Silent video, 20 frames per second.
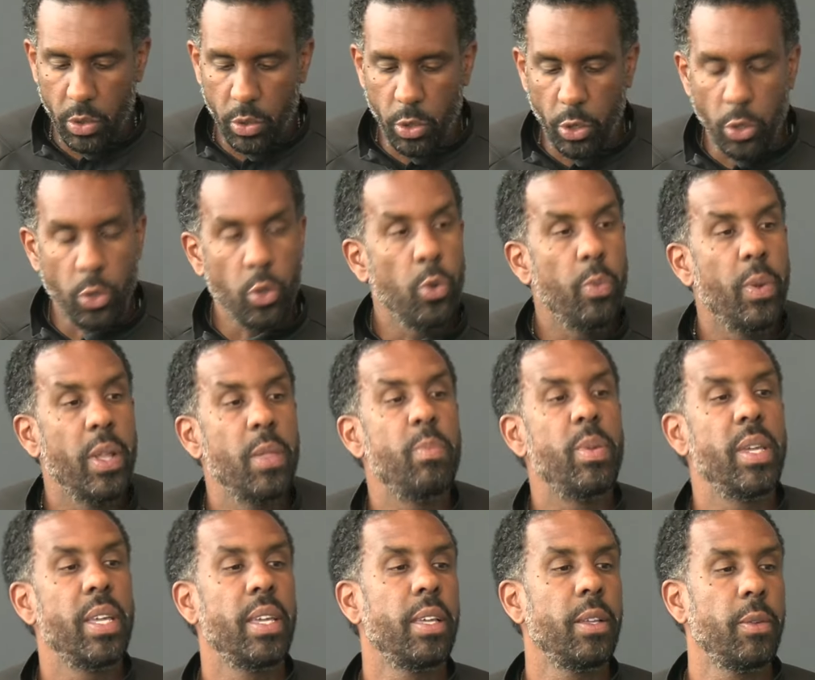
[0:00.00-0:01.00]
human
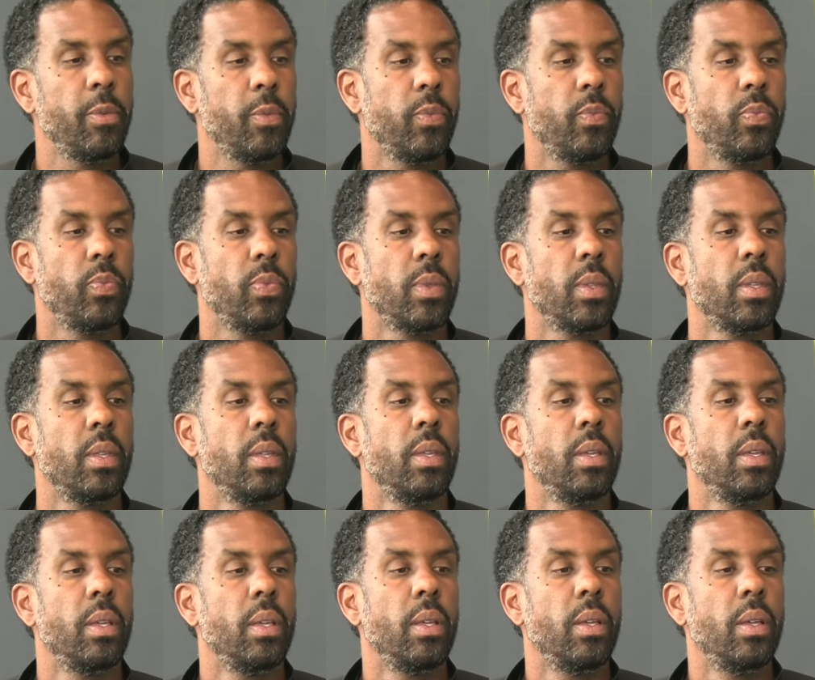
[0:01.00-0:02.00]
being,
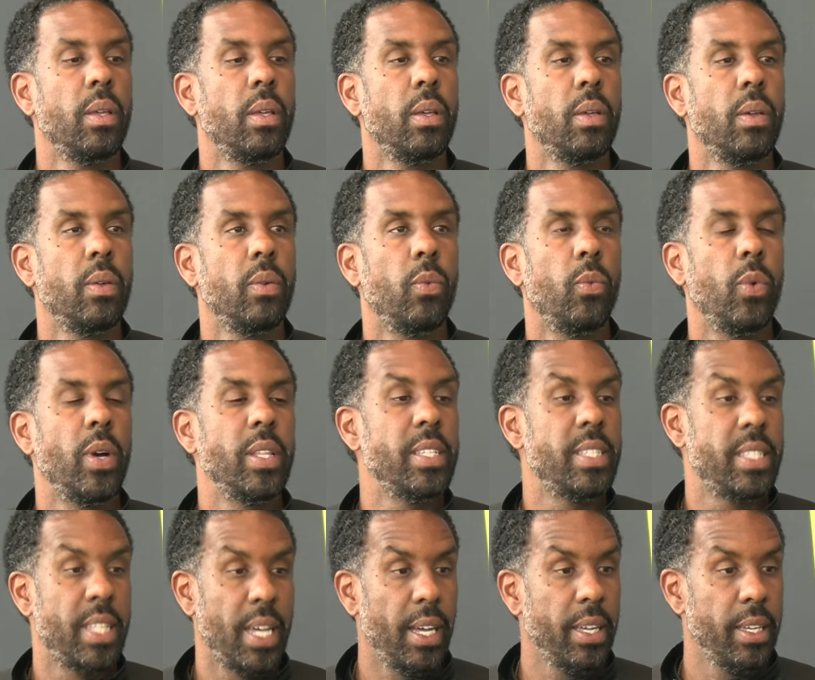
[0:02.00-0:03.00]
when
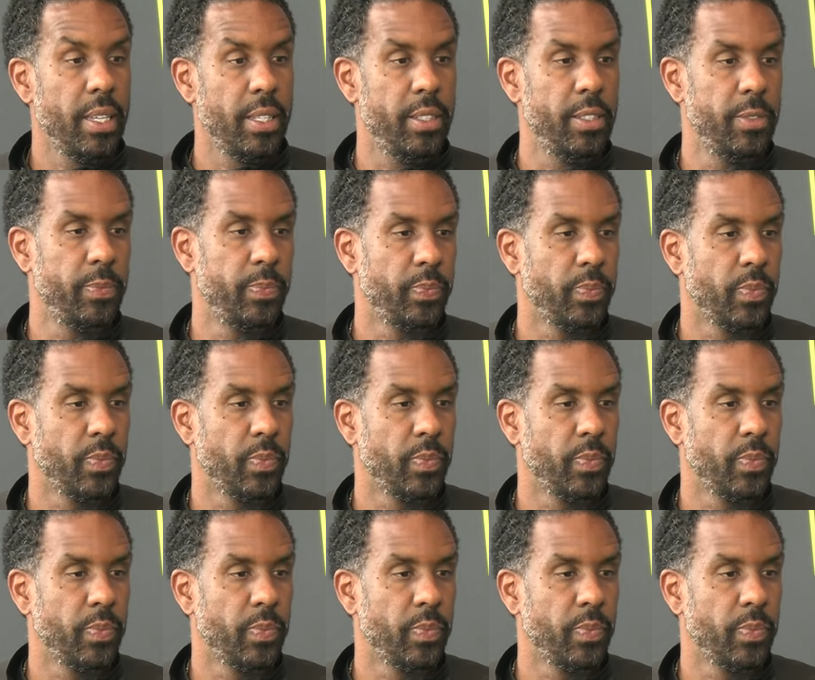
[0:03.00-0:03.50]
he's tired,